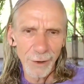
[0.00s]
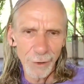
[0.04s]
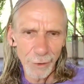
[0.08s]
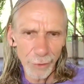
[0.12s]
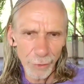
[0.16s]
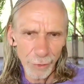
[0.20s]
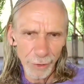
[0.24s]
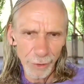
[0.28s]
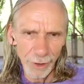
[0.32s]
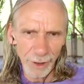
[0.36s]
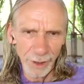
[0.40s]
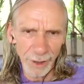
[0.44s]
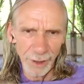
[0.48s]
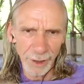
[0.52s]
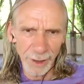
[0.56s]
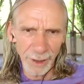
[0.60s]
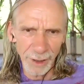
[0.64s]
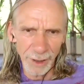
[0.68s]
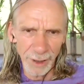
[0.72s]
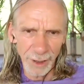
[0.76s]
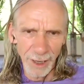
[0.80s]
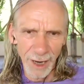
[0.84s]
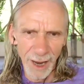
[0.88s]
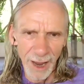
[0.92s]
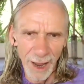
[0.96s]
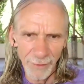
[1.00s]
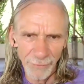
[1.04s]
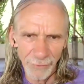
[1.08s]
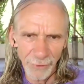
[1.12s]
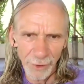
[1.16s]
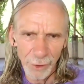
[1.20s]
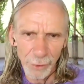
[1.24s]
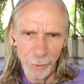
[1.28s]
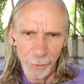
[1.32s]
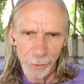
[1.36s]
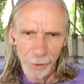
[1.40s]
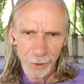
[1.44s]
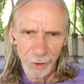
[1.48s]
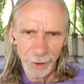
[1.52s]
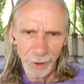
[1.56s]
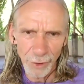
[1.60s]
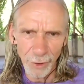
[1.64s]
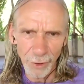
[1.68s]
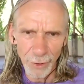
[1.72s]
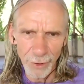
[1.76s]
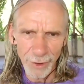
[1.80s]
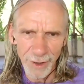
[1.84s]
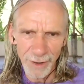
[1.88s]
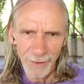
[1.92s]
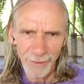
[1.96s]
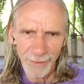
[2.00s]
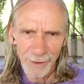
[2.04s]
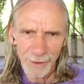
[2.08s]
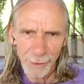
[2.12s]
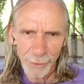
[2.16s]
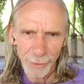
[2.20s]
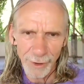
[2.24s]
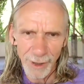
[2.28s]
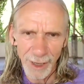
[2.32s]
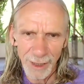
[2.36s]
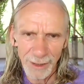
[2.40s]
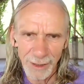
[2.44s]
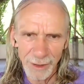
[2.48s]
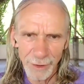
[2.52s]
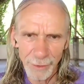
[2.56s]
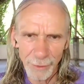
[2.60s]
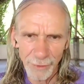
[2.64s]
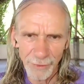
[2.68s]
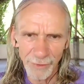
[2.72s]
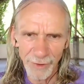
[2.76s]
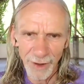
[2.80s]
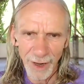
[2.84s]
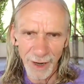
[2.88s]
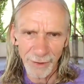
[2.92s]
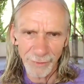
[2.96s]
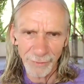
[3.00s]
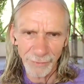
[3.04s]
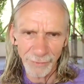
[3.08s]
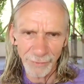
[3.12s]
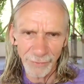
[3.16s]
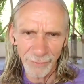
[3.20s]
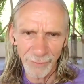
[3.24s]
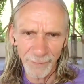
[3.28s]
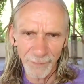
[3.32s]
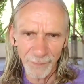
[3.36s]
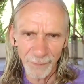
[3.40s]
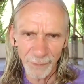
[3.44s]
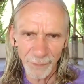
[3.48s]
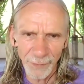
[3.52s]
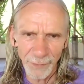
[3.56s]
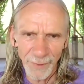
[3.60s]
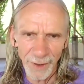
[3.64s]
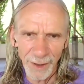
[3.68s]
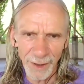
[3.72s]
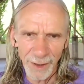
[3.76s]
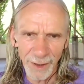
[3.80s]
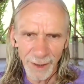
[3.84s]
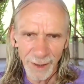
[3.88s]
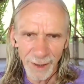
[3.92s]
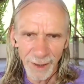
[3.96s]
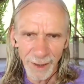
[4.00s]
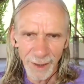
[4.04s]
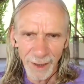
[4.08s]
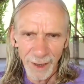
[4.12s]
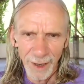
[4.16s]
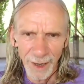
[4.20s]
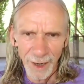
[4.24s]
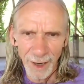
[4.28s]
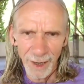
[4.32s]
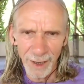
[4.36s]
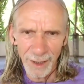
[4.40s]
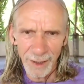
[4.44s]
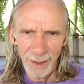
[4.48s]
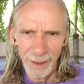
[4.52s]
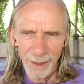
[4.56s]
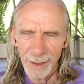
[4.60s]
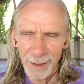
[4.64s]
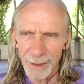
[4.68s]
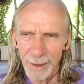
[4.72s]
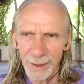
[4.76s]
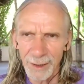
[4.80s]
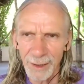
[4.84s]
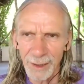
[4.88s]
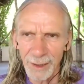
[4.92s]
Look. Have a good, honest look at yourself. And